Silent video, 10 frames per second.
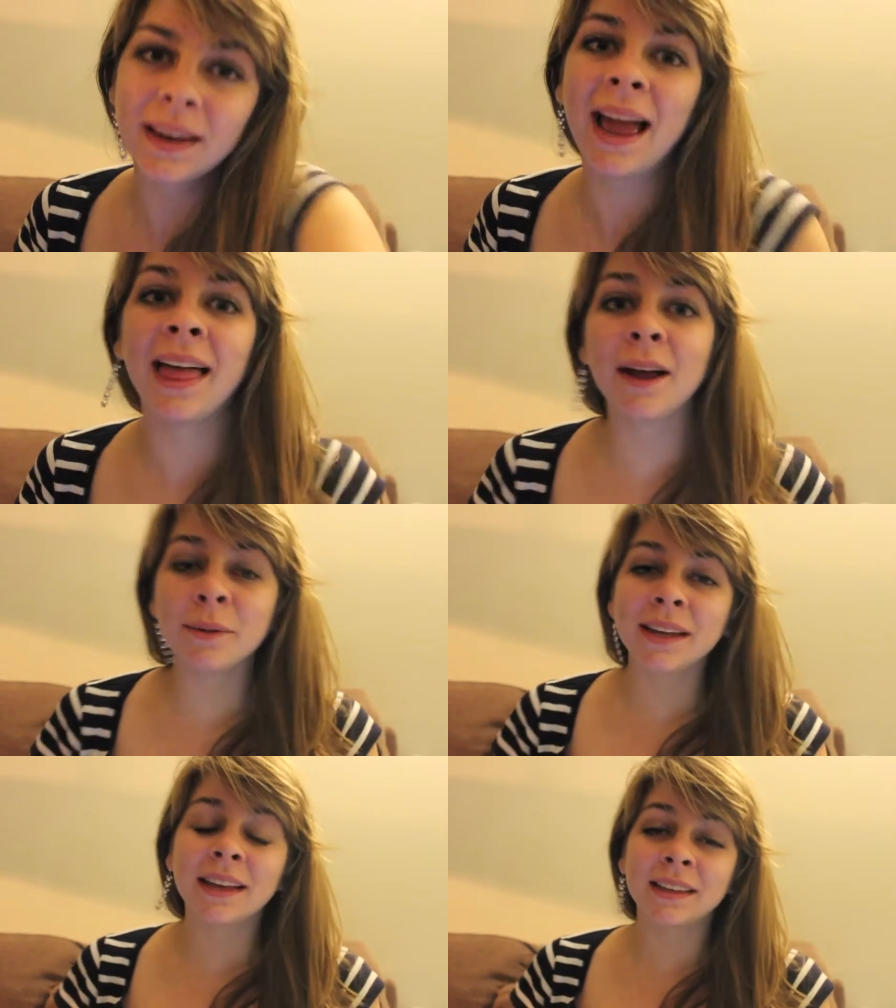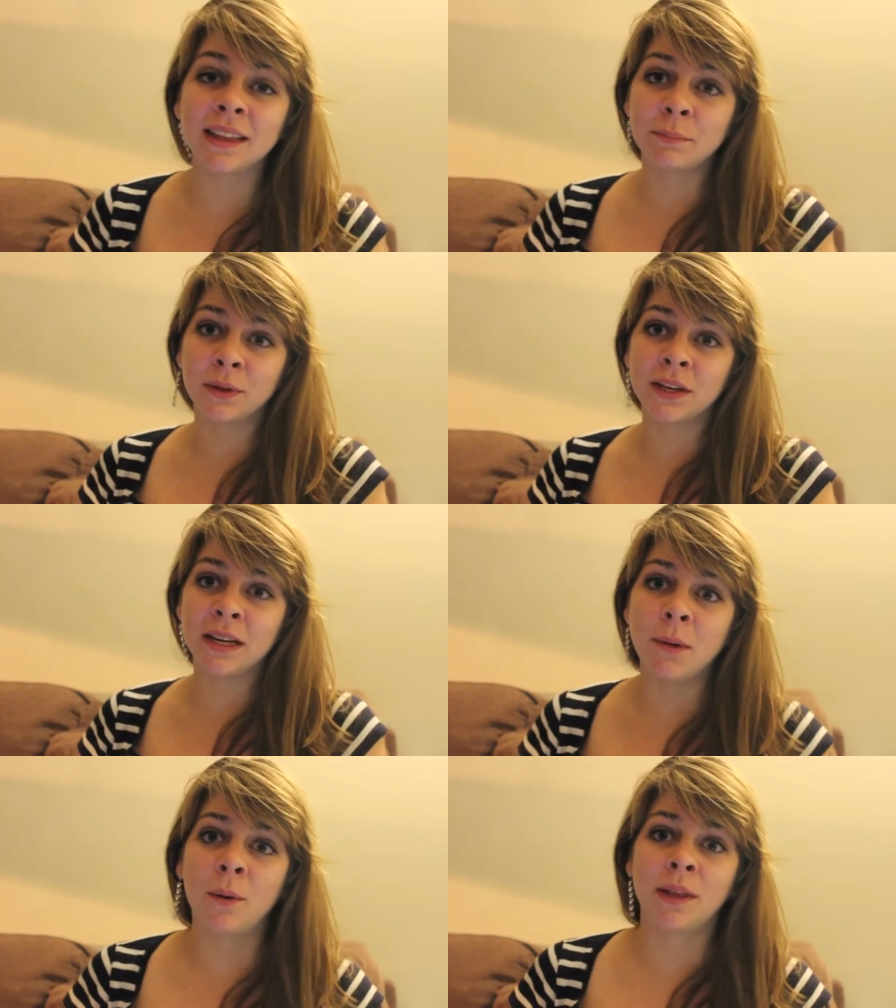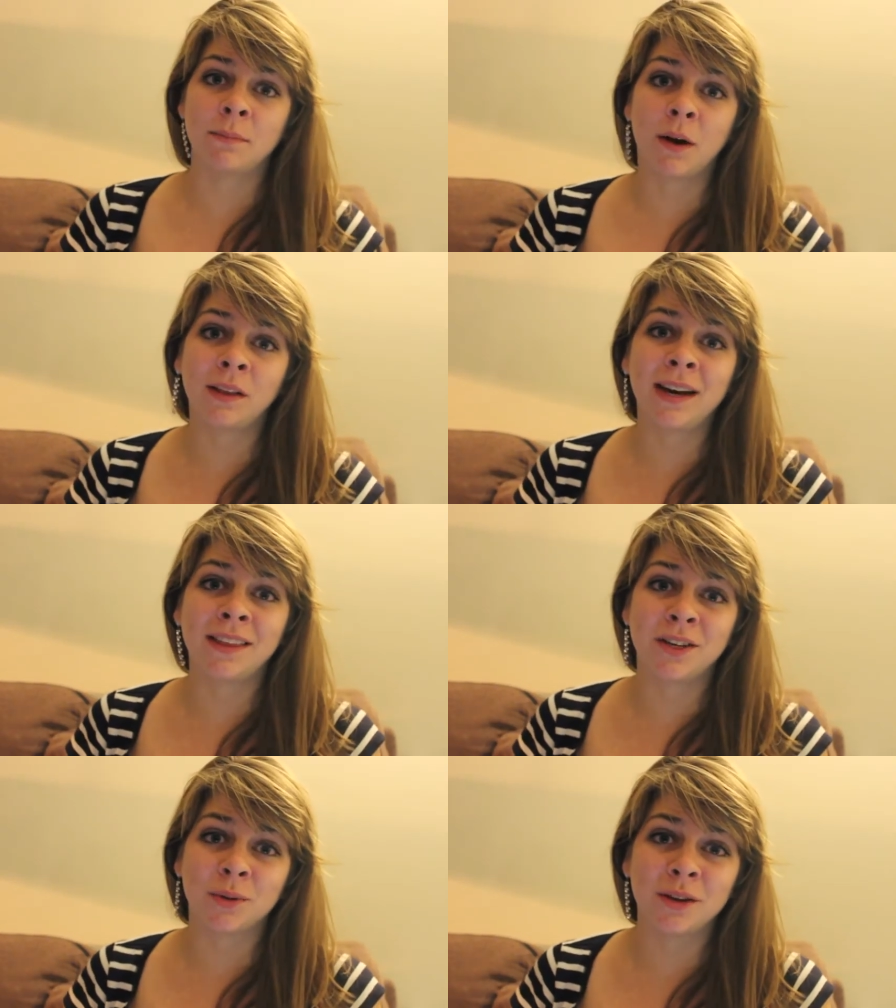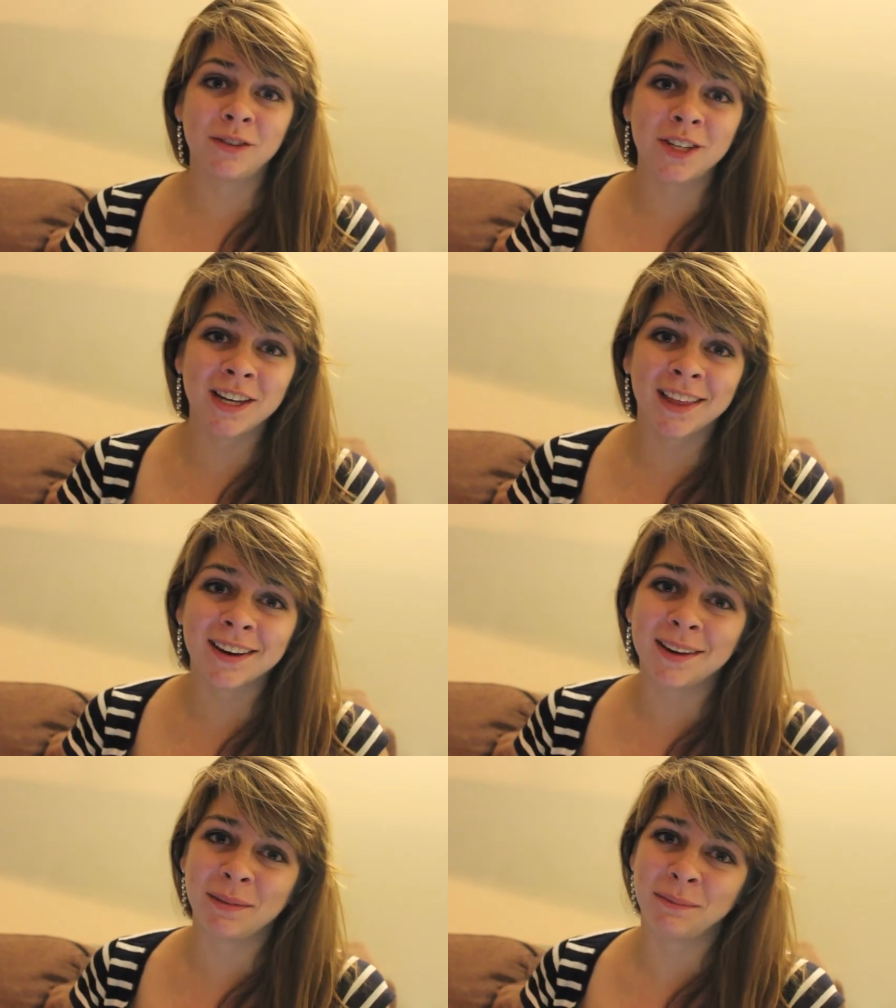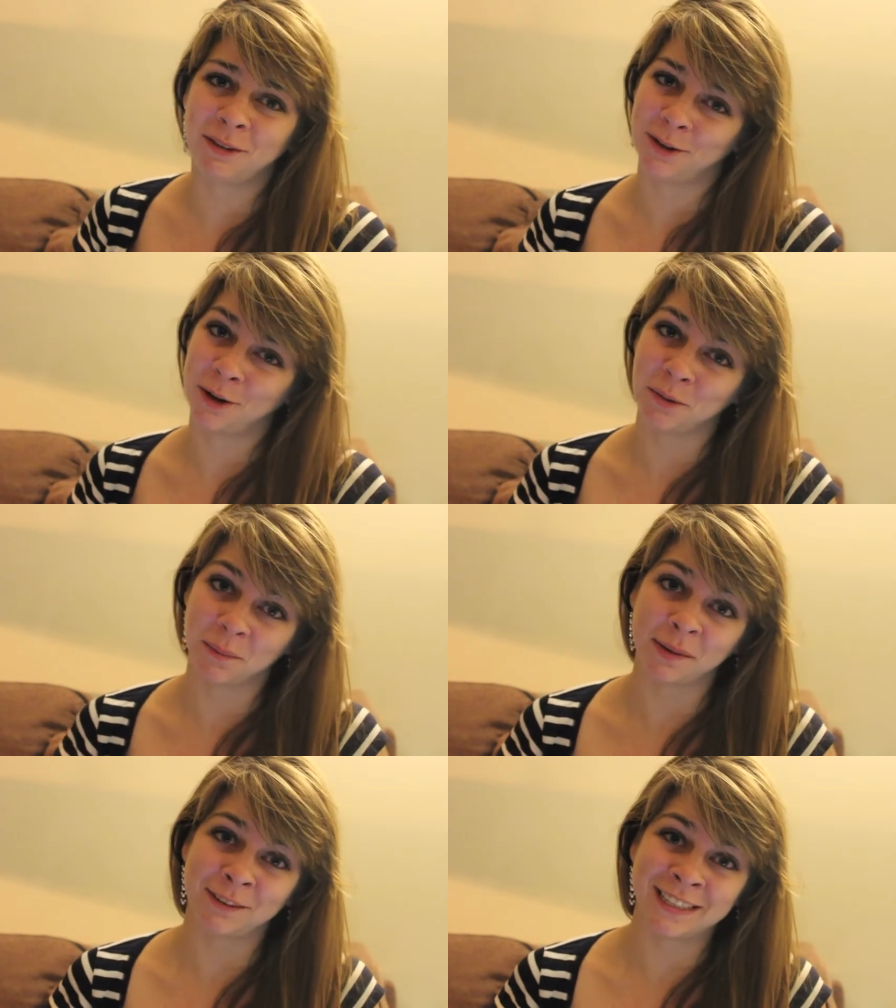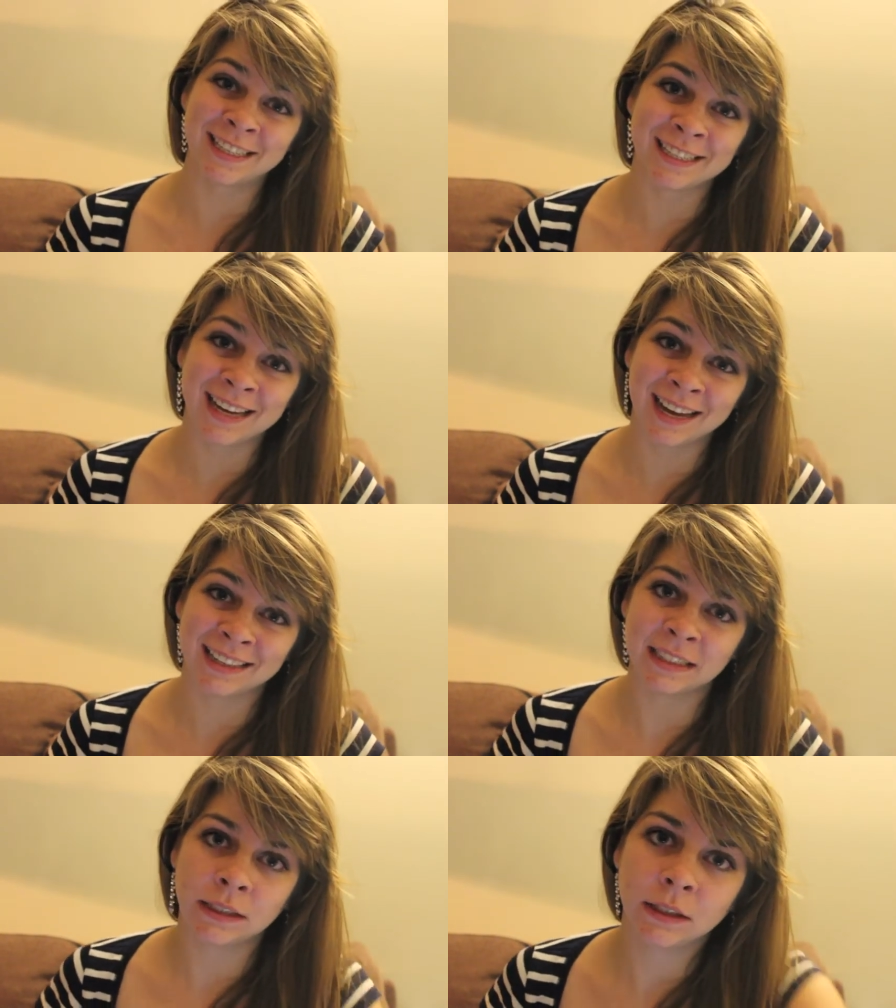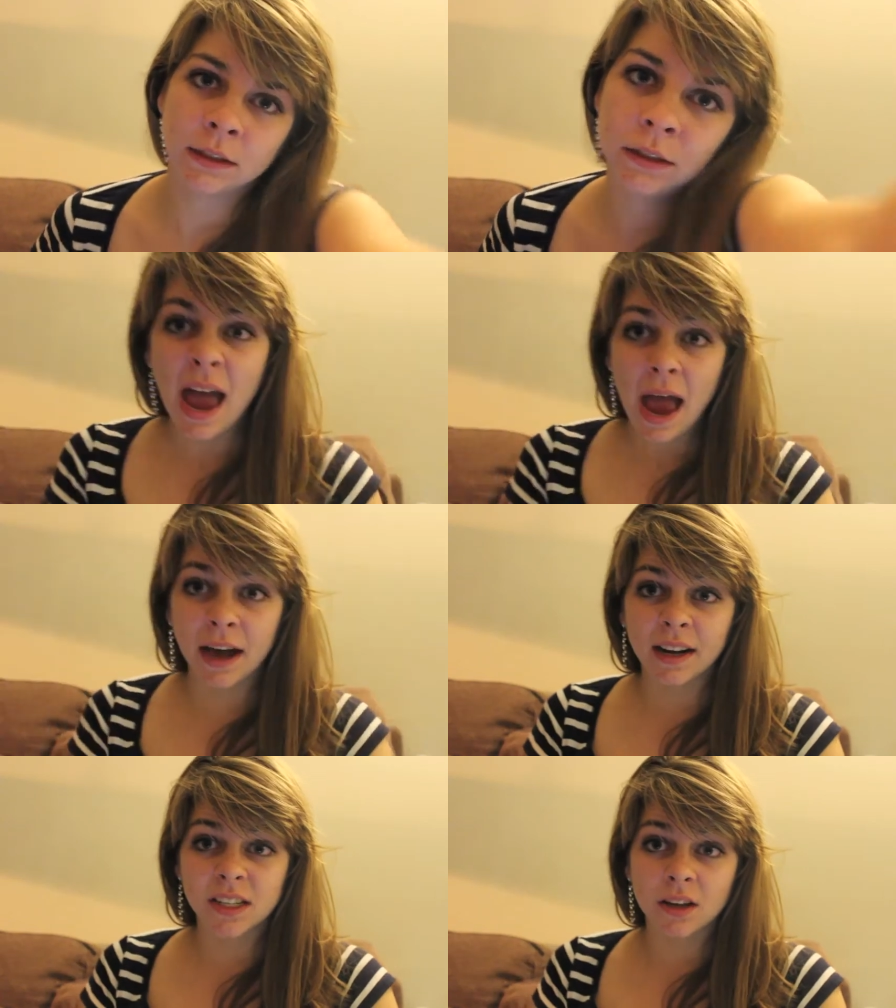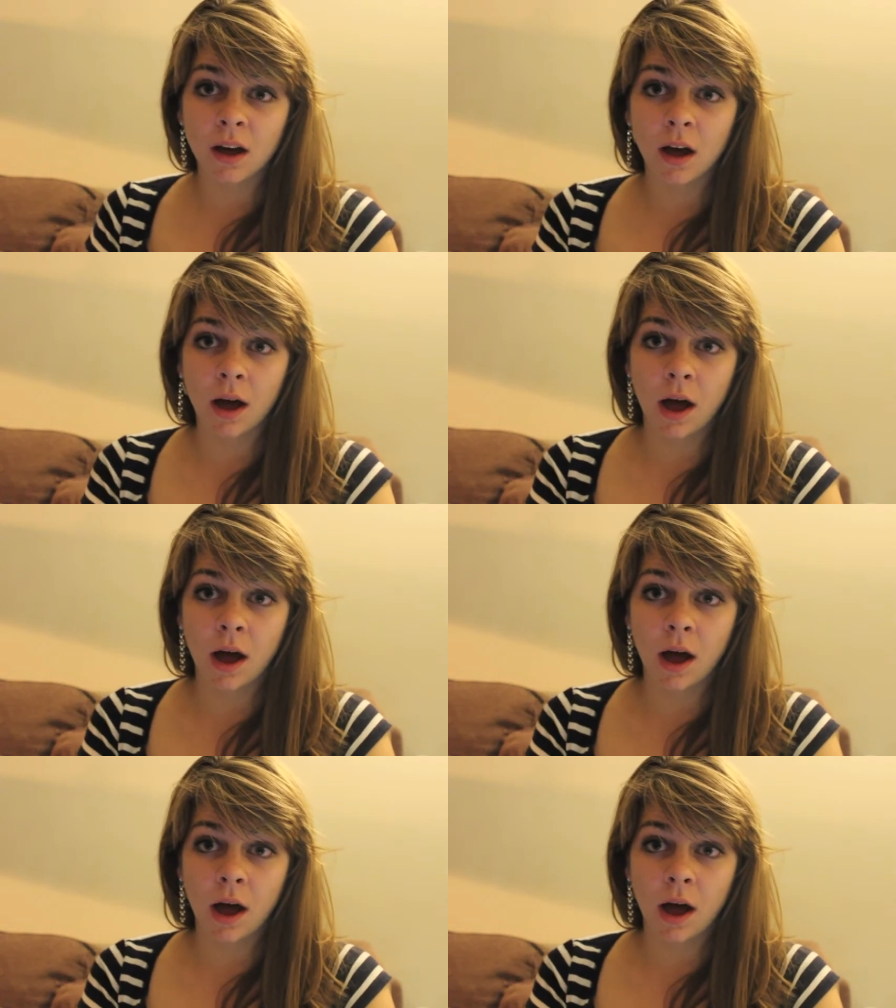How I really like that they put the Nemo and the Marlin and the Dory fish together. It made me feel warm and fuzzy inside. And I saw